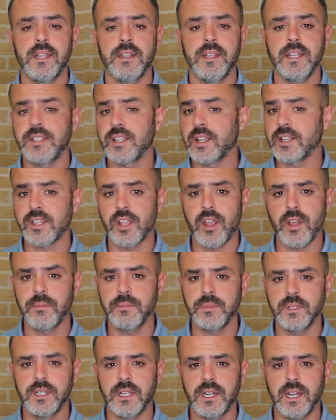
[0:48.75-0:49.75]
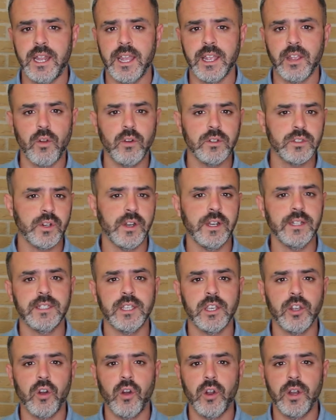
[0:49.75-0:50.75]
This exam, like all
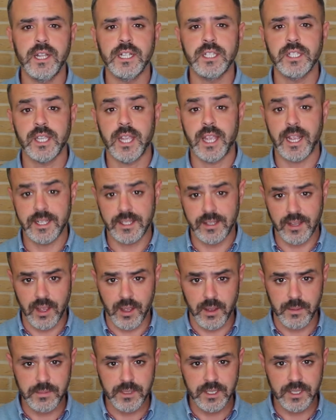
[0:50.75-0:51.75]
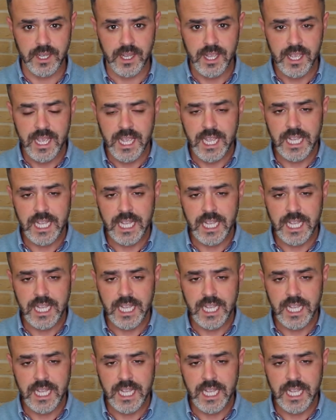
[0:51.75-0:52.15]
Trinity College exams,